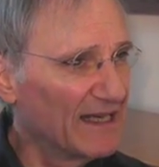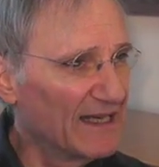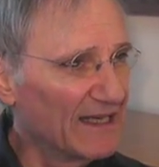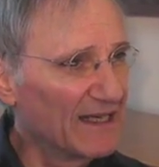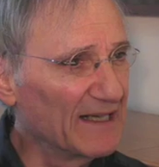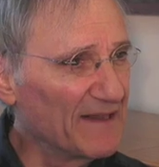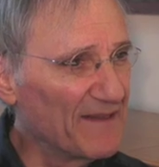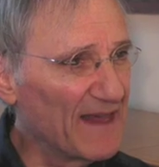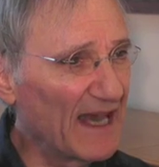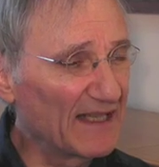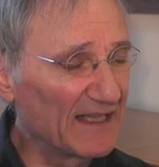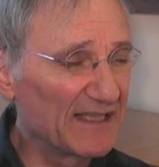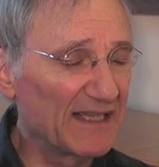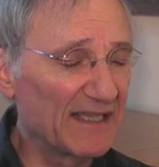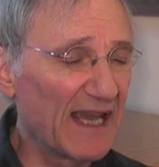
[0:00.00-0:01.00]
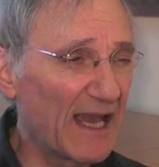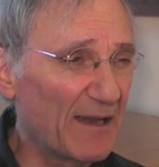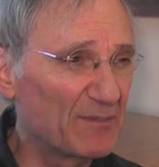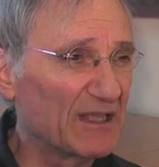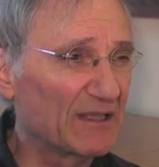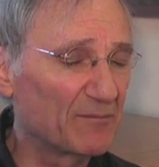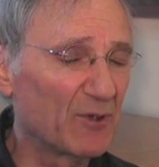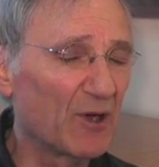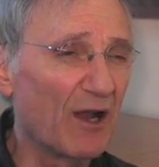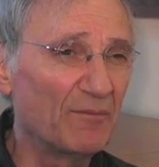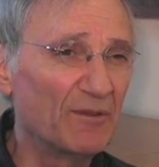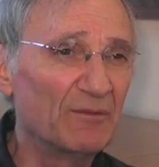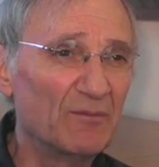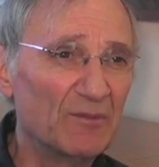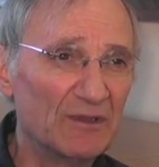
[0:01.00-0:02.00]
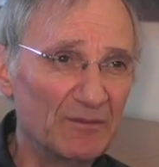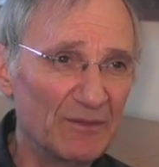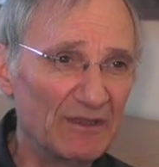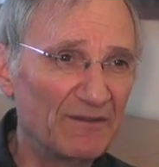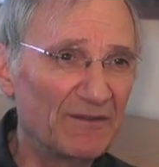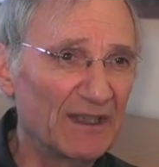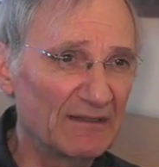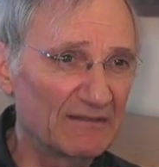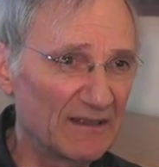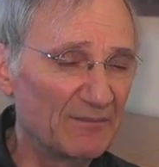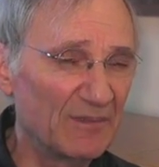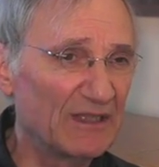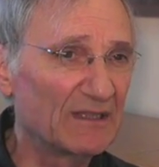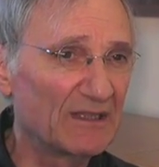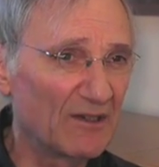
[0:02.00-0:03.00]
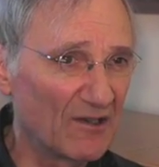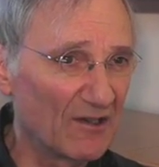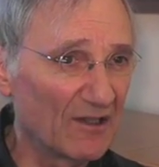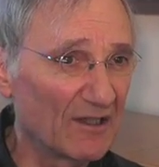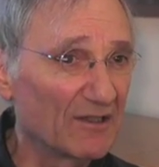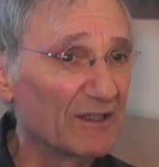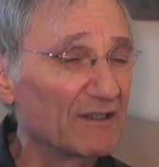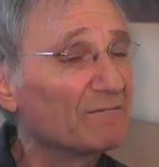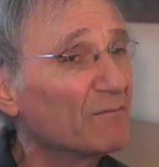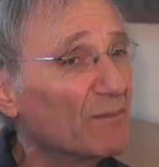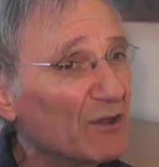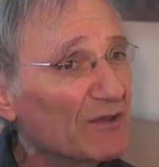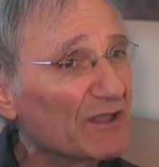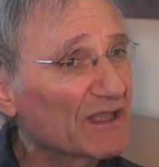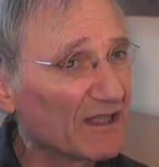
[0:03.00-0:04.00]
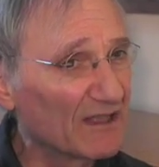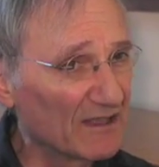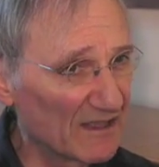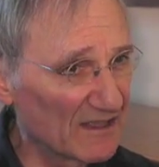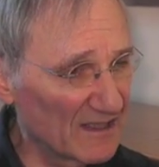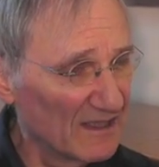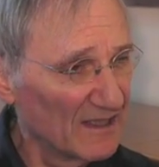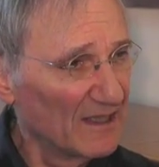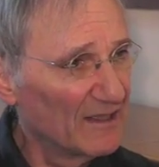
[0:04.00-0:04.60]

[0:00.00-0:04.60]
uh, that a synaptic problem will be found to be at the heart of most kids